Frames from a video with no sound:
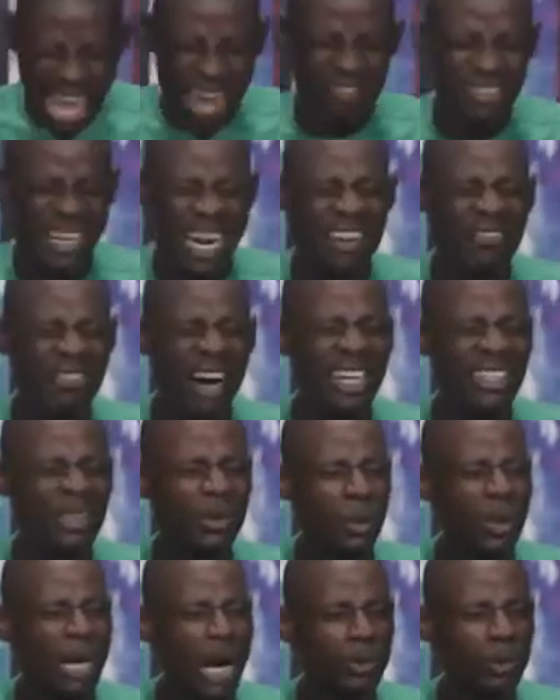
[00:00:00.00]
never known
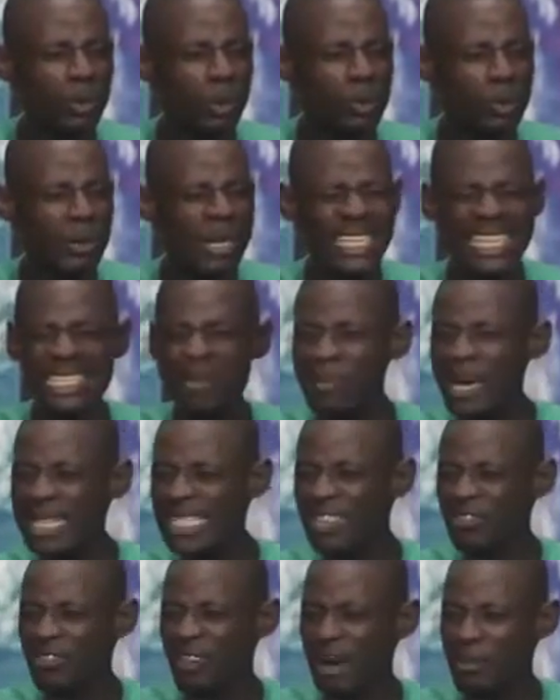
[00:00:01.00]
how to pray this mercy
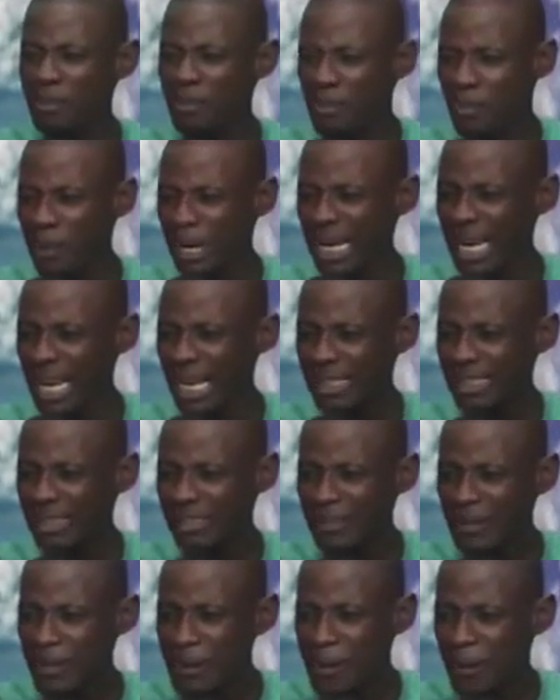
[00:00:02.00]
fire prayer.
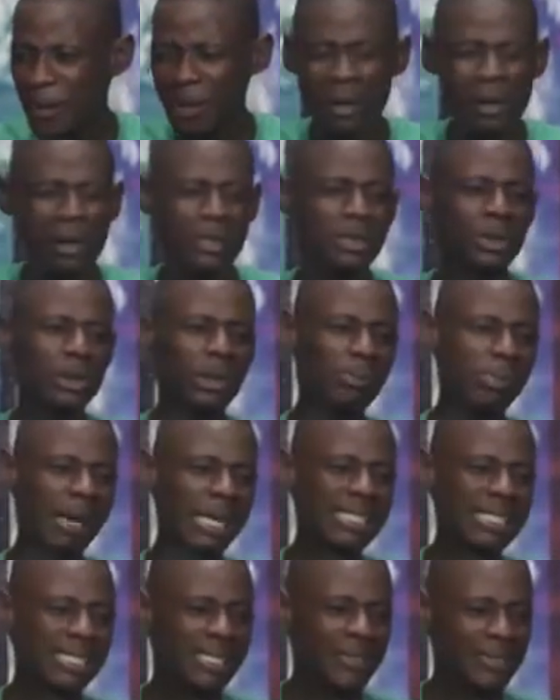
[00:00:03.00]
Lord, show
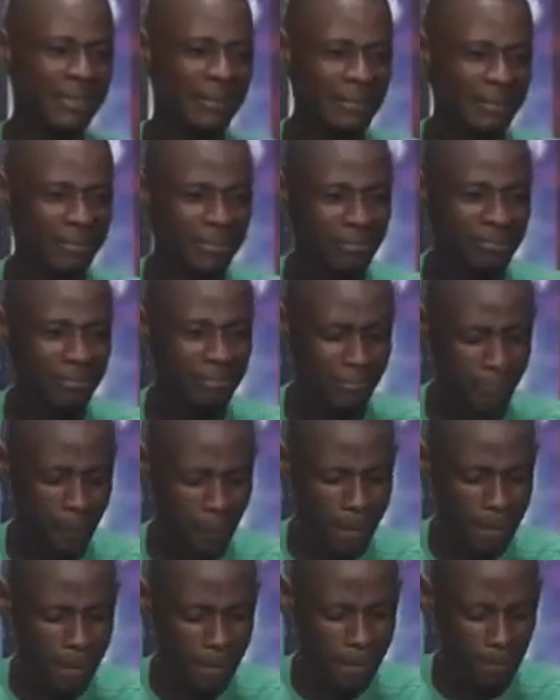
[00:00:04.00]
mercy.
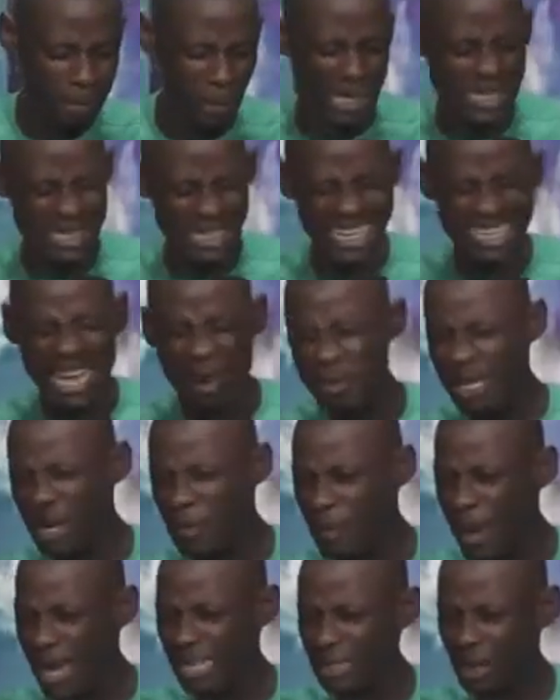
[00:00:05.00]
Please let them
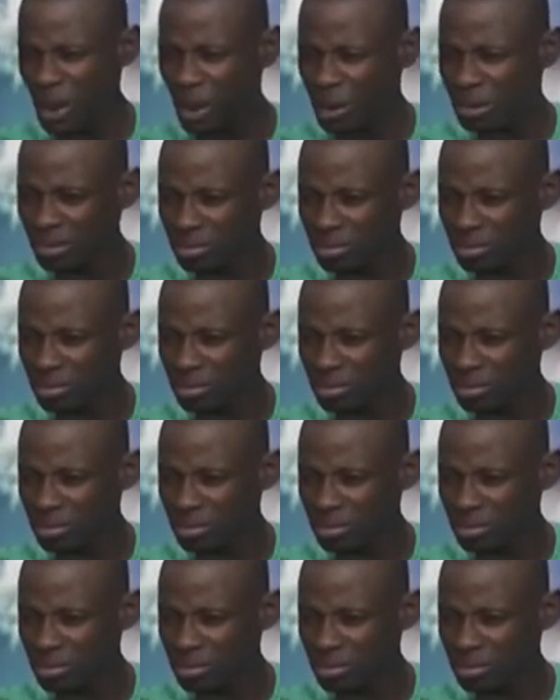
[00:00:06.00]
repent. No.